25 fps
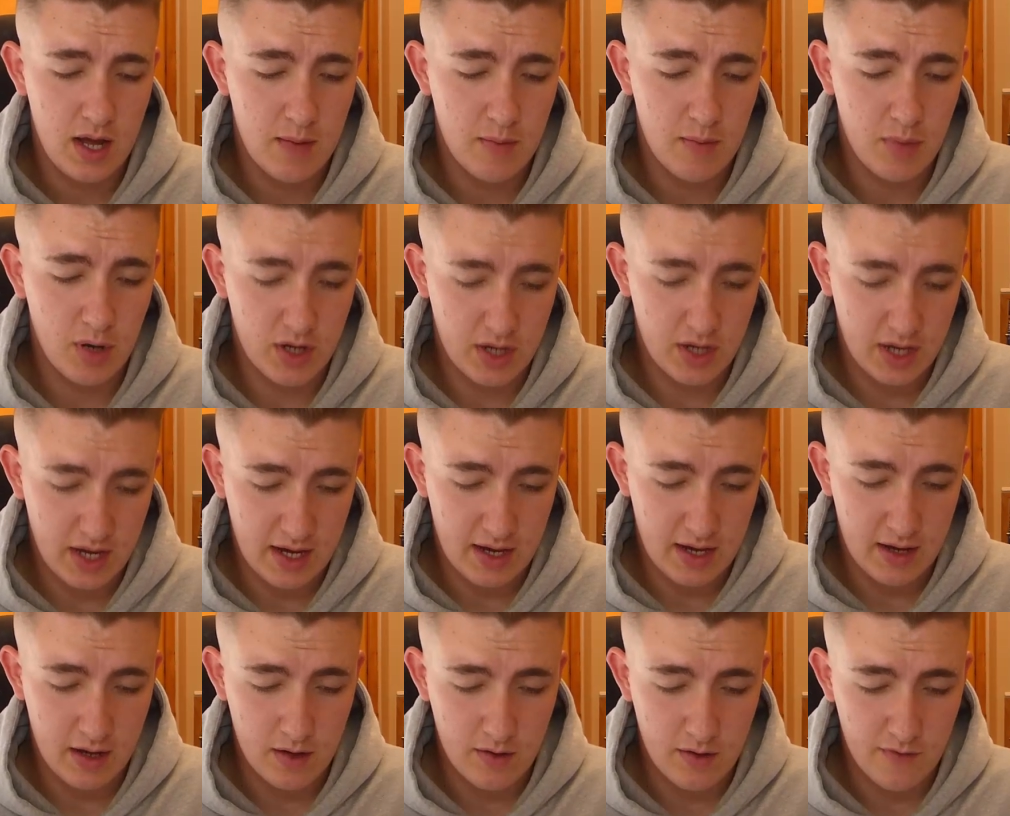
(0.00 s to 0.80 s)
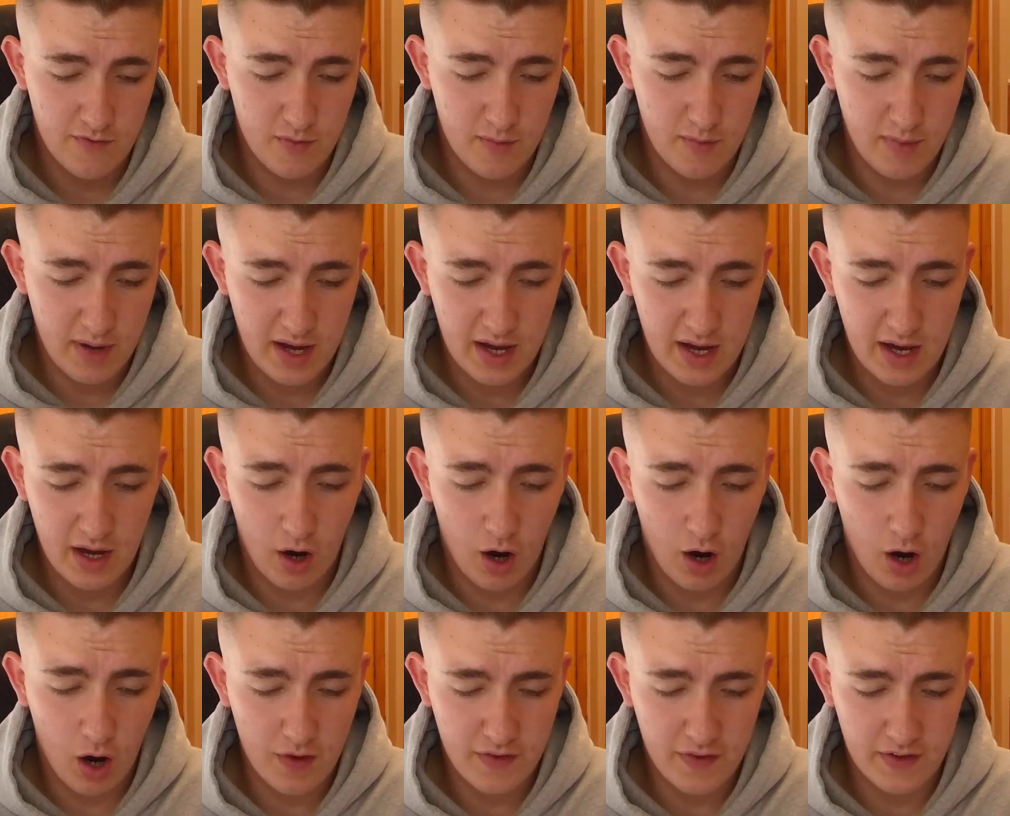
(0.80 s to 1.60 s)
But yeah, for me,
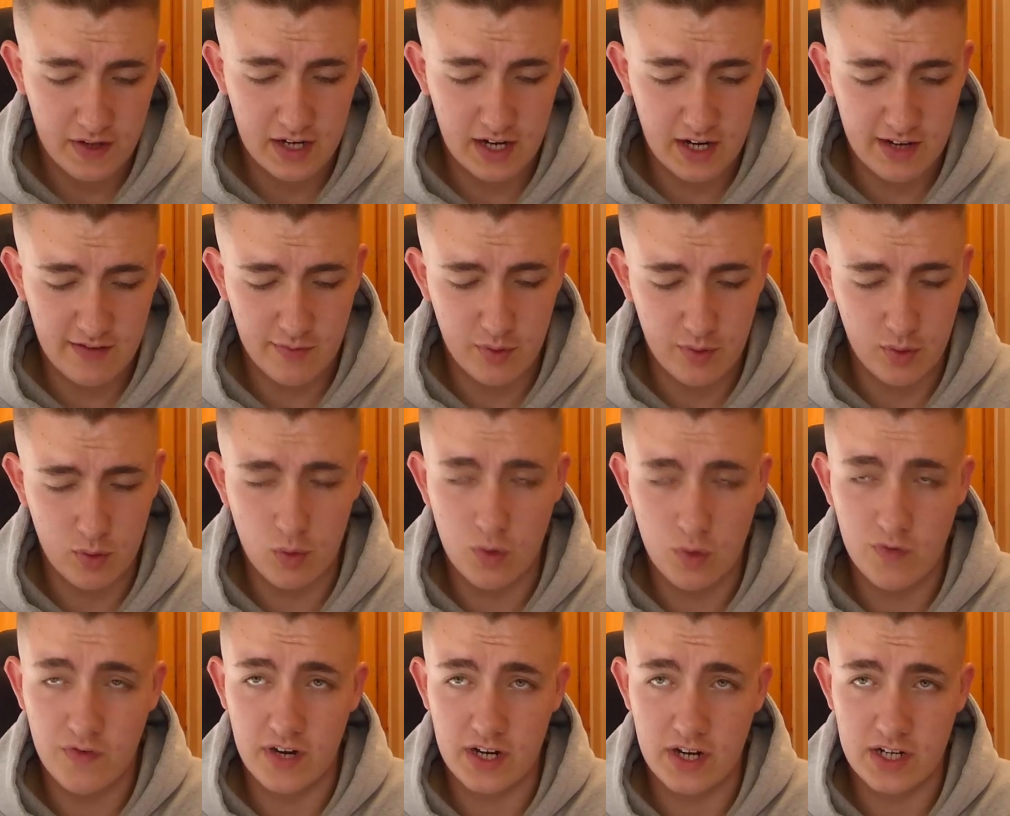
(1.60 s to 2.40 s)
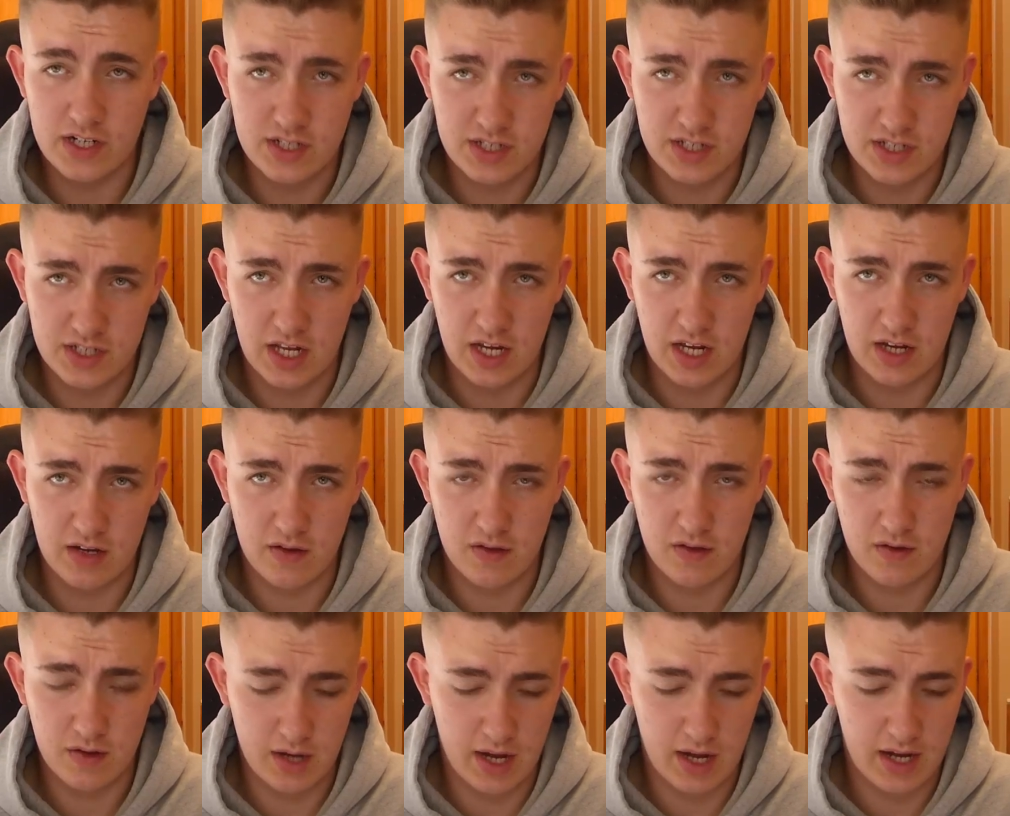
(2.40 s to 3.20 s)
I think Liverpool will finish
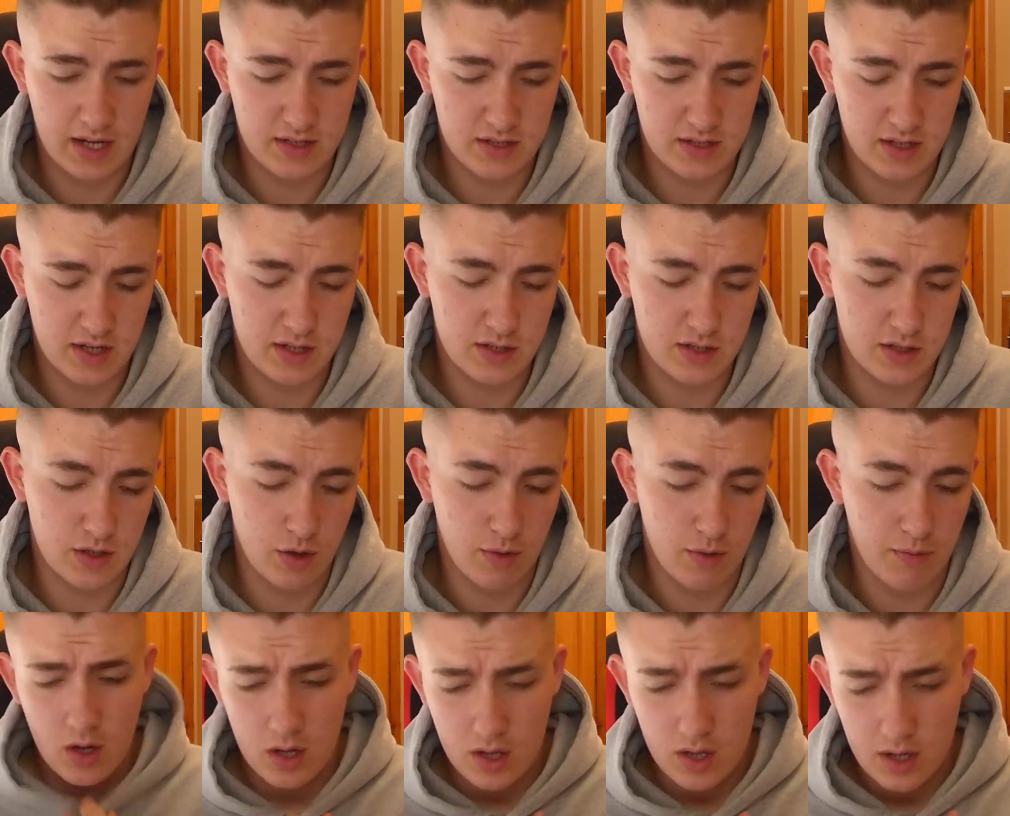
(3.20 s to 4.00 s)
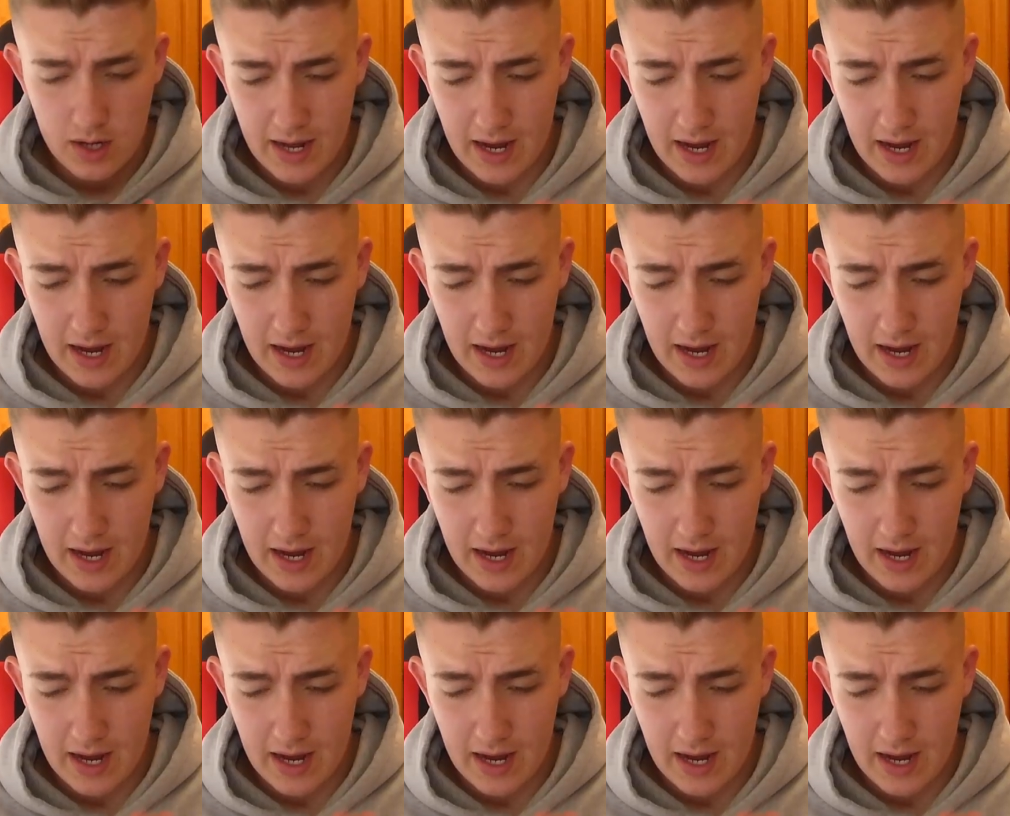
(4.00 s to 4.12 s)
sixth next season.